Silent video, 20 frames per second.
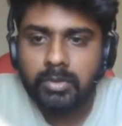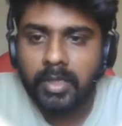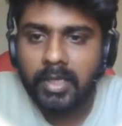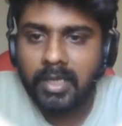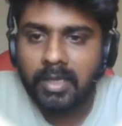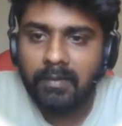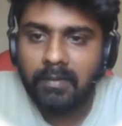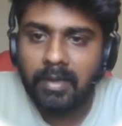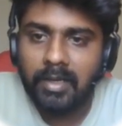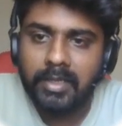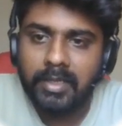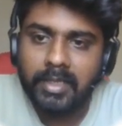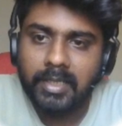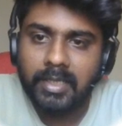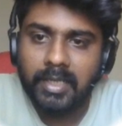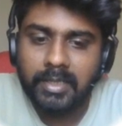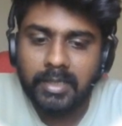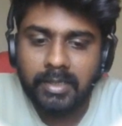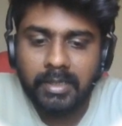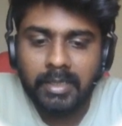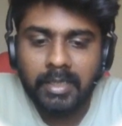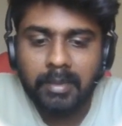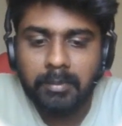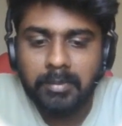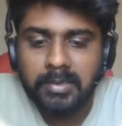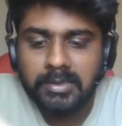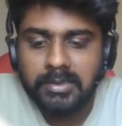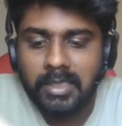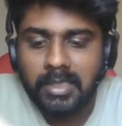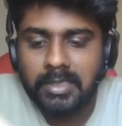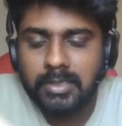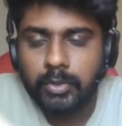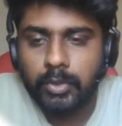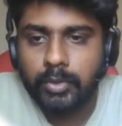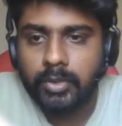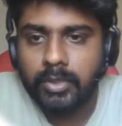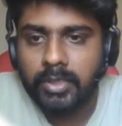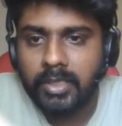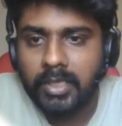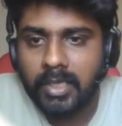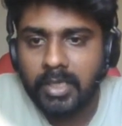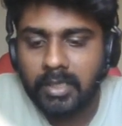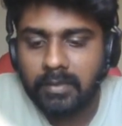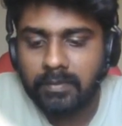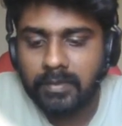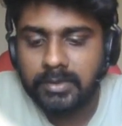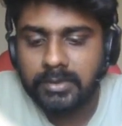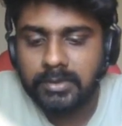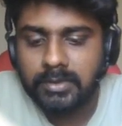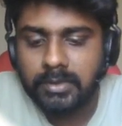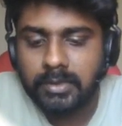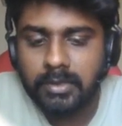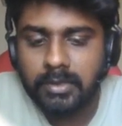have already created tables. I'll show you the data first.